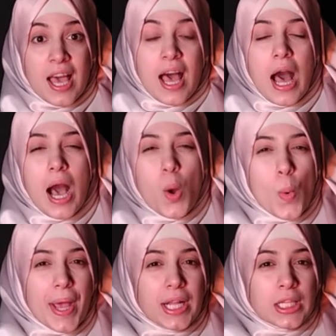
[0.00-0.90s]
How
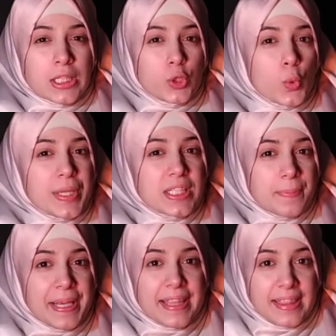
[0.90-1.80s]
well do we
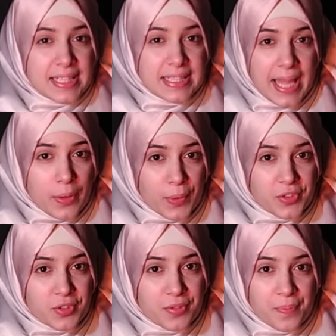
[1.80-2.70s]
speak this
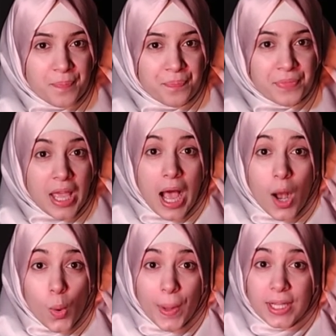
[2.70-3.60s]
language?
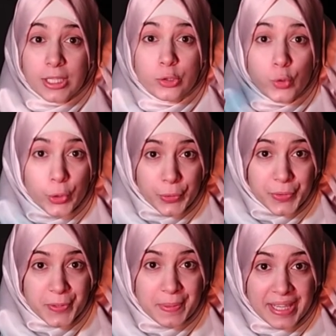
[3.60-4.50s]
How well do you
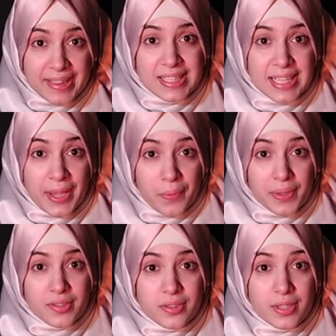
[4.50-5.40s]
speak this
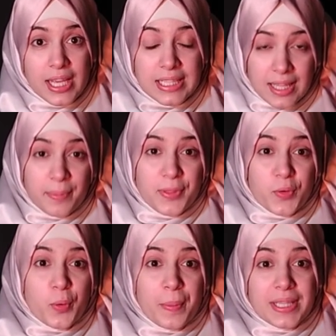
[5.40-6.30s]
language? Tell me in the
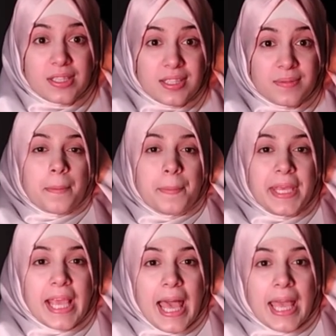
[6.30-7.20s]
comments. Be
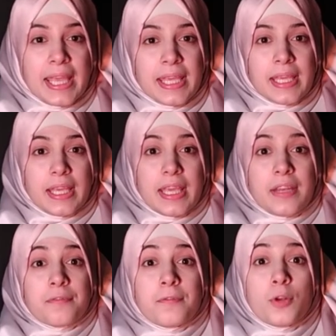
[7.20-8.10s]
an
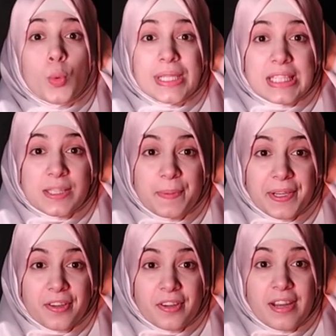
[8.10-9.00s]
influent
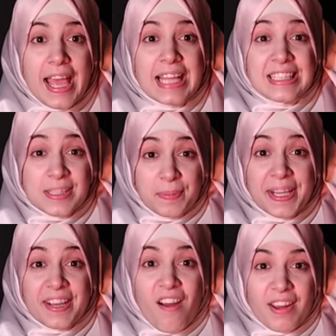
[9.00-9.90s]
speaker and
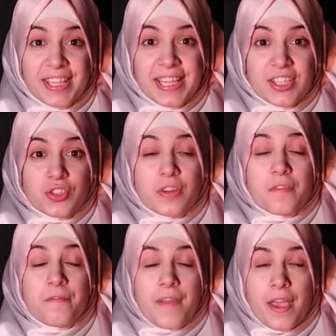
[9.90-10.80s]
speak
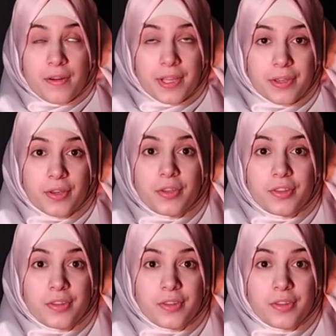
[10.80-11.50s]
architecture very good.